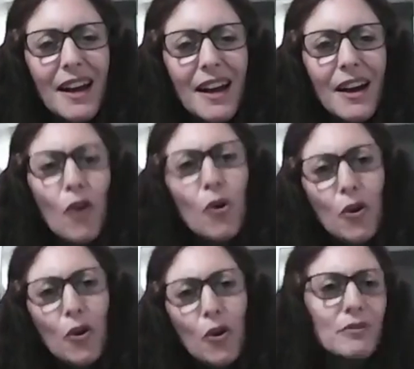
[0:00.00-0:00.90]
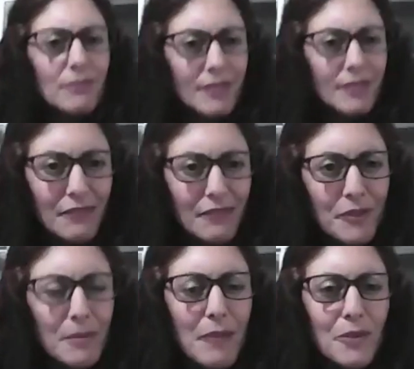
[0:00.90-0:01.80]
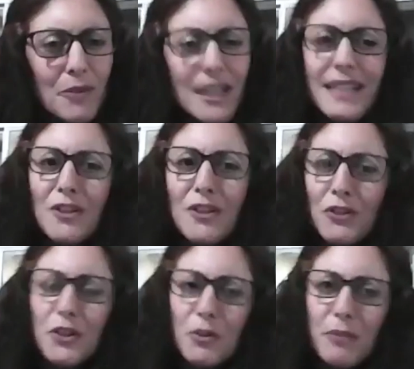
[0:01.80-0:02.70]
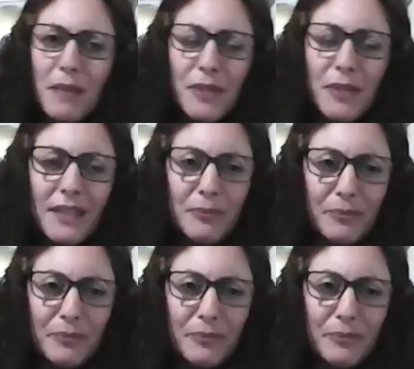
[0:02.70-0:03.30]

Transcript: Or if the memory is not a good memory,